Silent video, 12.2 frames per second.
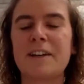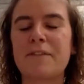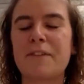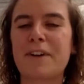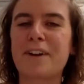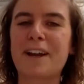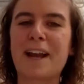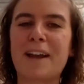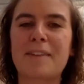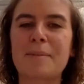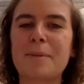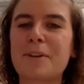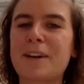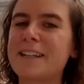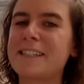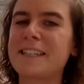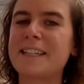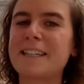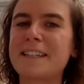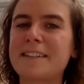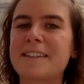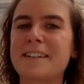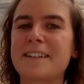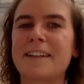figuring out some good
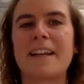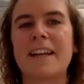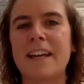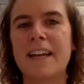ideas and